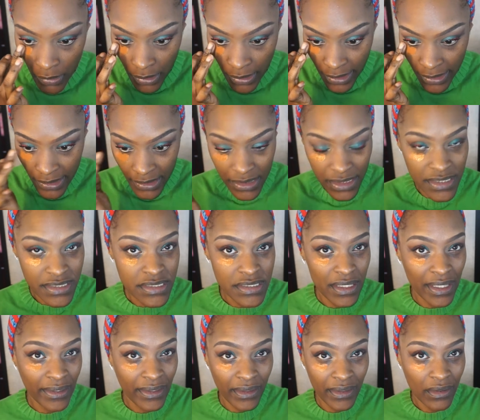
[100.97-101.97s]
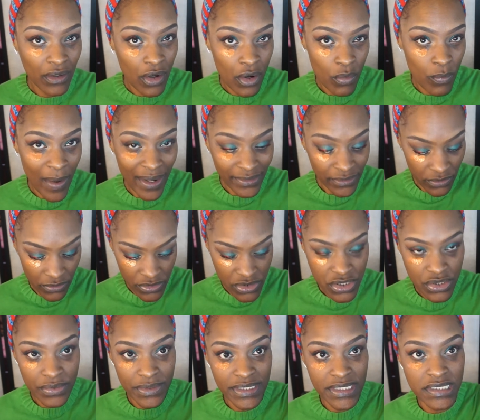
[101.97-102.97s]
it, it's like a corrector
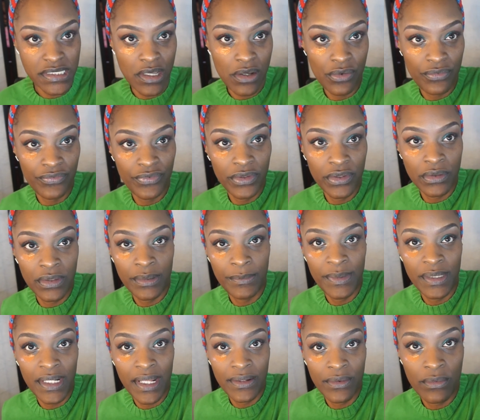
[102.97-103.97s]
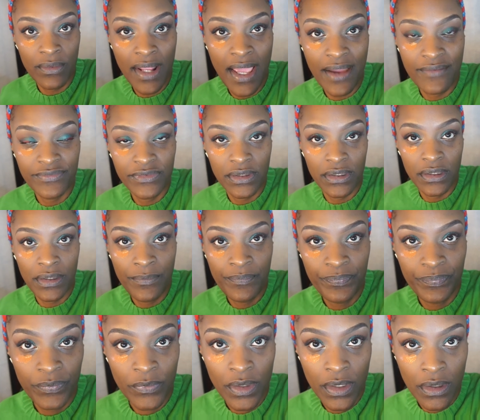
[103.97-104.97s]
to itself. You know what I mean? I don't have to
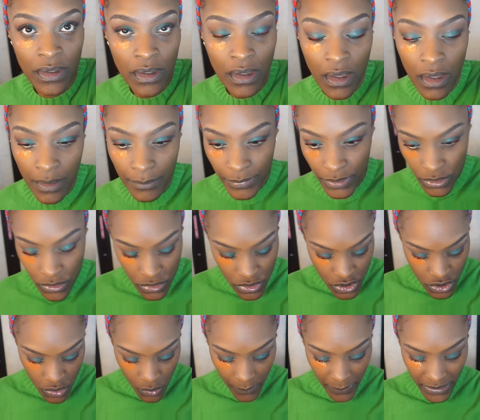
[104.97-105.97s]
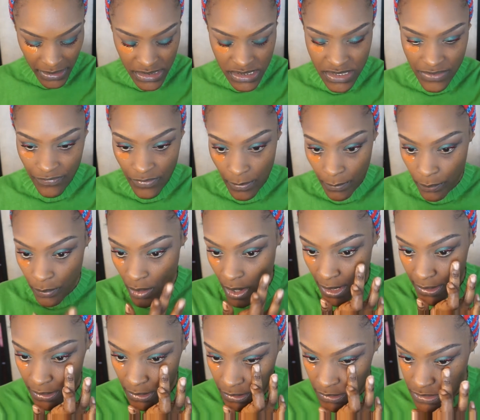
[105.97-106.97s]
um, use so many different
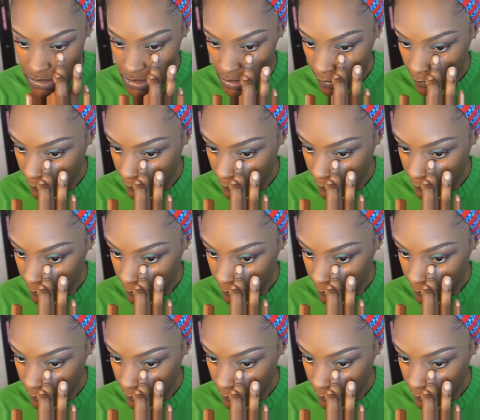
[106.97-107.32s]
products.